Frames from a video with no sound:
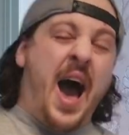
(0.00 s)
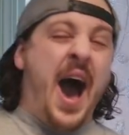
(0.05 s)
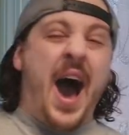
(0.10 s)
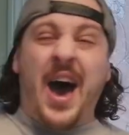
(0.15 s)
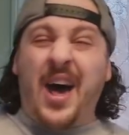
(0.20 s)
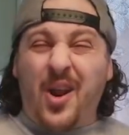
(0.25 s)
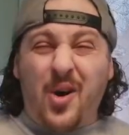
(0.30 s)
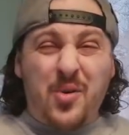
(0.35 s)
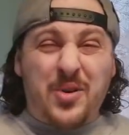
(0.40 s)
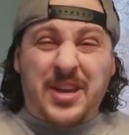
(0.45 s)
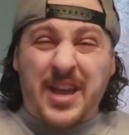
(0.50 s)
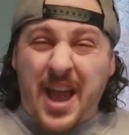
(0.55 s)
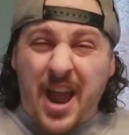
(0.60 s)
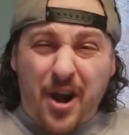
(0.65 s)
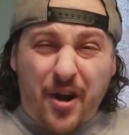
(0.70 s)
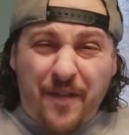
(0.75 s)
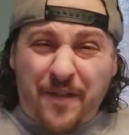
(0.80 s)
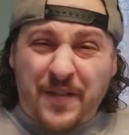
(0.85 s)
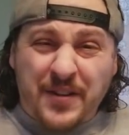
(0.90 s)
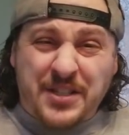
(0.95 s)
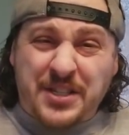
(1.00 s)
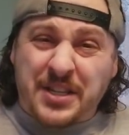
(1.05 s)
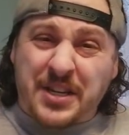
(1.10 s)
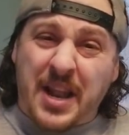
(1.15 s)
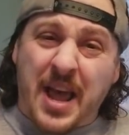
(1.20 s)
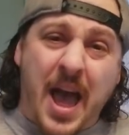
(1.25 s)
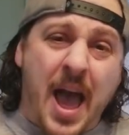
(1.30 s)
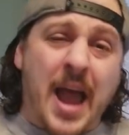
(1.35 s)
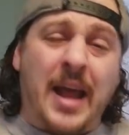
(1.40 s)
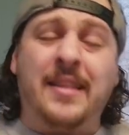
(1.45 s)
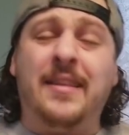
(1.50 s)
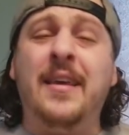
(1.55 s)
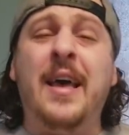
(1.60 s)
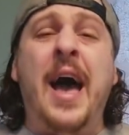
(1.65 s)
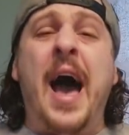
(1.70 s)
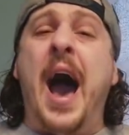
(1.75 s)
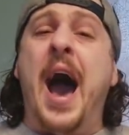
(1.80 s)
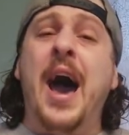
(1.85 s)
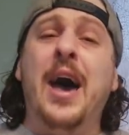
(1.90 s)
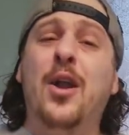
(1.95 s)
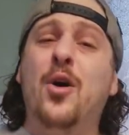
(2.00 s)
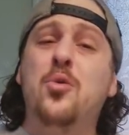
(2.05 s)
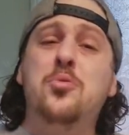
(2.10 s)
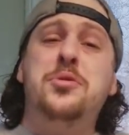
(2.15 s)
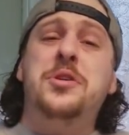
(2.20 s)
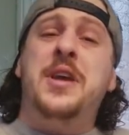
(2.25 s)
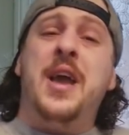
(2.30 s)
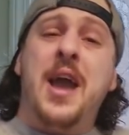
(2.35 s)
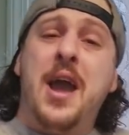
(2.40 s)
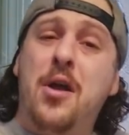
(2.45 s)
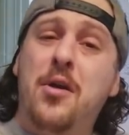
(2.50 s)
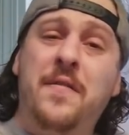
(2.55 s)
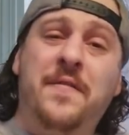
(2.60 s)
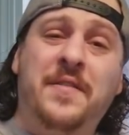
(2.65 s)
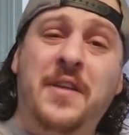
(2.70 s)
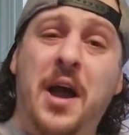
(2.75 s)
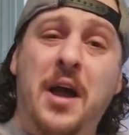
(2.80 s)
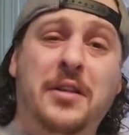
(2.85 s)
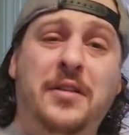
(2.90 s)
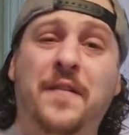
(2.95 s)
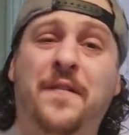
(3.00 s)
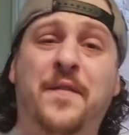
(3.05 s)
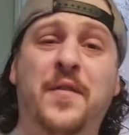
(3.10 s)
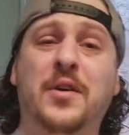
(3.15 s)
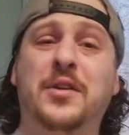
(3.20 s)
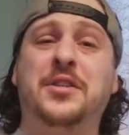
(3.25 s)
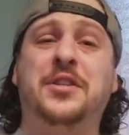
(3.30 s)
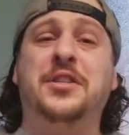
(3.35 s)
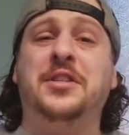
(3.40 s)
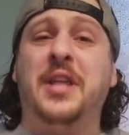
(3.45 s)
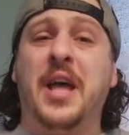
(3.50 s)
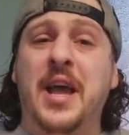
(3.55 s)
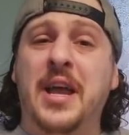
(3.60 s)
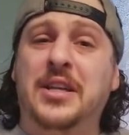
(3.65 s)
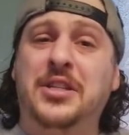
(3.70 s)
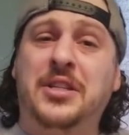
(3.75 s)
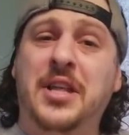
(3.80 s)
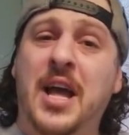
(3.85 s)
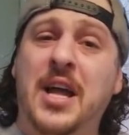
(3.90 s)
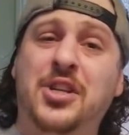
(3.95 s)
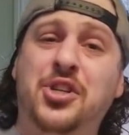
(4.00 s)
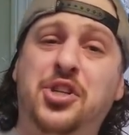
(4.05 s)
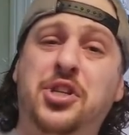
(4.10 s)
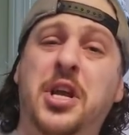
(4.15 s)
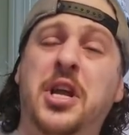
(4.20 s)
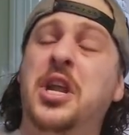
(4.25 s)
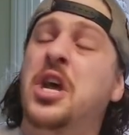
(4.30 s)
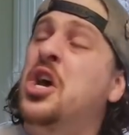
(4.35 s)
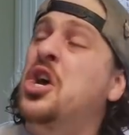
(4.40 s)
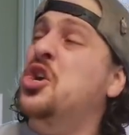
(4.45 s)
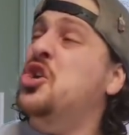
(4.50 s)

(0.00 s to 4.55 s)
I don't care if it's an act. I don't care if Dr. Phil staged that shit.